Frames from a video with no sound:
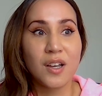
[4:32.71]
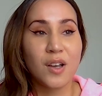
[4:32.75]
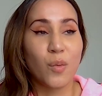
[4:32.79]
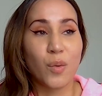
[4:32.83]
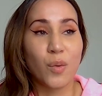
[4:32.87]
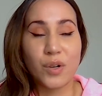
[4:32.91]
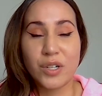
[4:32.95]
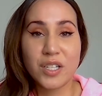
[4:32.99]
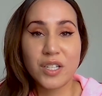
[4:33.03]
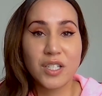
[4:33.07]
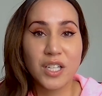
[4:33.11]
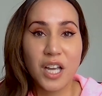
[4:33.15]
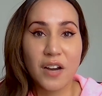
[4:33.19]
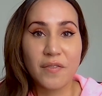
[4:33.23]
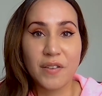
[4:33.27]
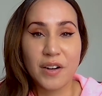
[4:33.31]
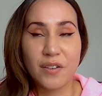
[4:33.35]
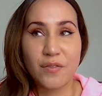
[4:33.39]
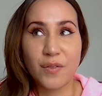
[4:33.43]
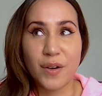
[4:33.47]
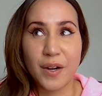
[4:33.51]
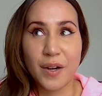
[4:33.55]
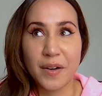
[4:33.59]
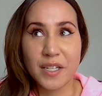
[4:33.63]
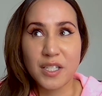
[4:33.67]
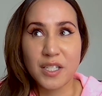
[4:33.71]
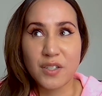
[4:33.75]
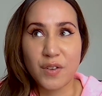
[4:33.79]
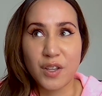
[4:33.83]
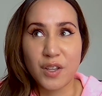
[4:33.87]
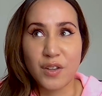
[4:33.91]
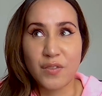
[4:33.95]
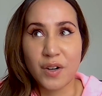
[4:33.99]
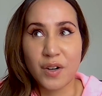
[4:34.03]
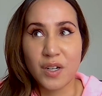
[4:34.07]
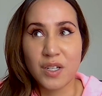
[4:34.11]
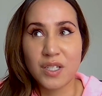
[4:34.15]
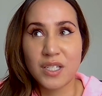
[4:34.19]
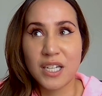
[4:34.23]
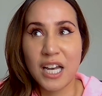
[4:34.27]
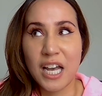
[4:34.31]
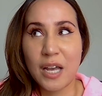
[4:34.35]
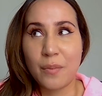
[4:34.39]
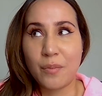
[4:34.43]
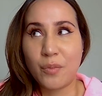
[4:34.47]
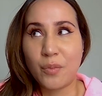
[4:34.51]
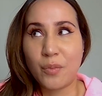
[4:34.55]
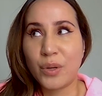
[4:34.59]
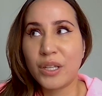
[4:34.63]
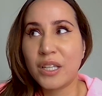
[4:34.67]
were discovering fragrance for the first
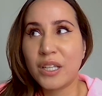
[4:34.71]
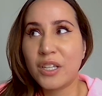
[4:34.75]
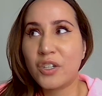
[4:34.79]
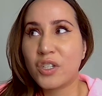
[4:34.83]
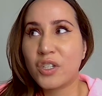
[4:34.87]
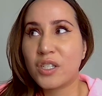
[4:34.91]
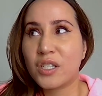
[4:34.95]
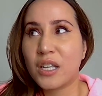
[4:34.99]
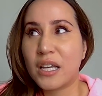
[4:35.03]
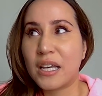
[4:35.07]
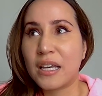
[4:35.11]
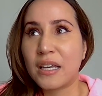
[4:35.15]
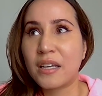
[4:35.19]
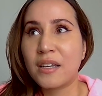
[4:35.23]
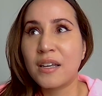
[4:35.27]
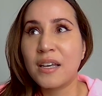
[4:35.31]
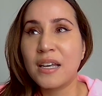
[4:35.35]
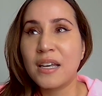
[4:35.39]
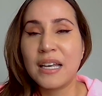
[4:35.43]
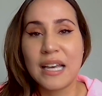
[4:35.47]
time really just like